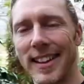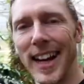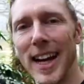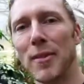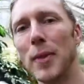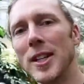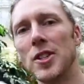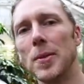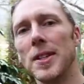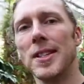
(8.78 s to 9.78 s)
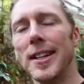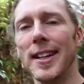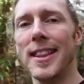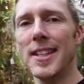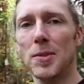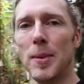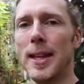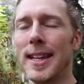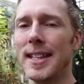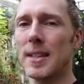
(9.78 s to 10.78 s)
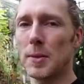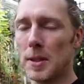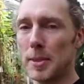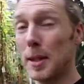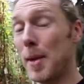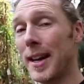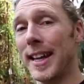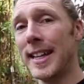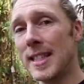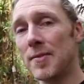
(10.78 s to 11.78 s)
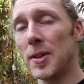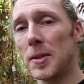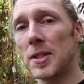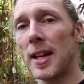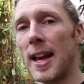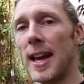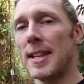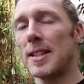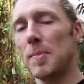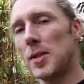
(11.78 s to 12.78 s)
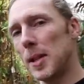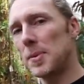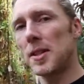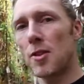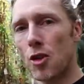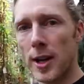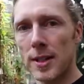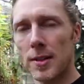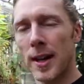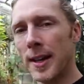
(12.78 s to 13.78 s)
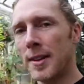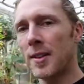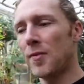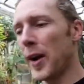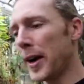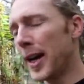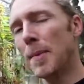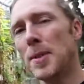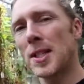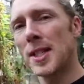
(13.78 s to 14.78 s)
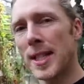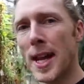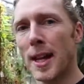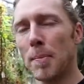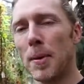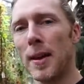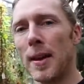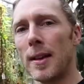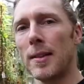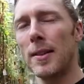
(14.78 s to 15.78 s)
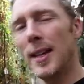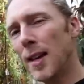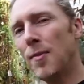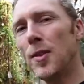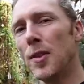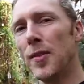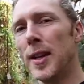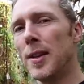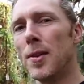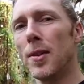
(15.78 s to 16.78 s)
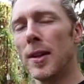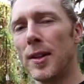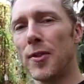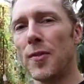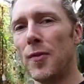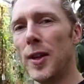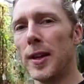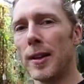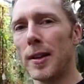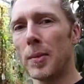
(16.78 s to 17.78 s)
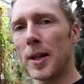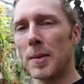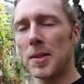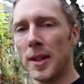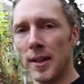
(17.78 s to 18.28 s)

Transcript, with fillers: Hi everyone, Jonas here. This week is going to be about interviews. Some tips and tricks on how you can vary up your setup to give your video a different feel when it comes to the